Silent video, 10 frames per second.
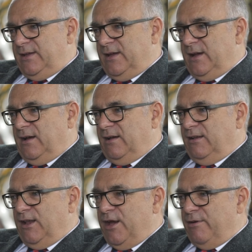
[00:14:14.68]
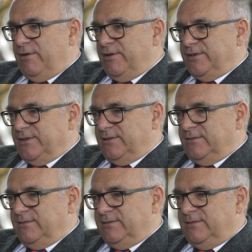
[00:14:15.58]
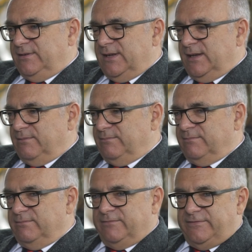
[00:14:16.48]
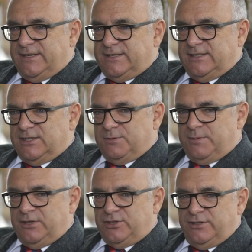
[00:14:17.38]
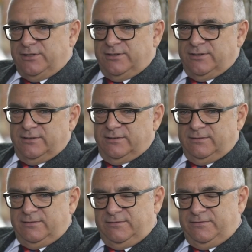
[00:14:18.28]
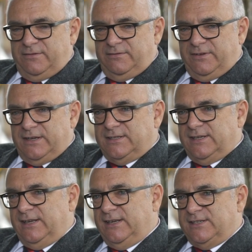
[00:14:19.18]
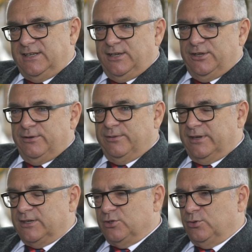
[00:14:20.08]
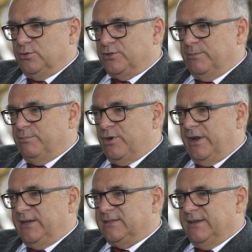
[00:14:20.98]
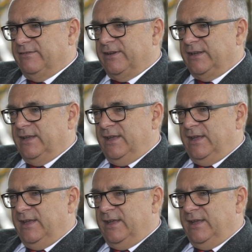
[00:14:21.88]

uh, lowered and um, fancy suspension and fancy ECU and exhaust and brakes and everything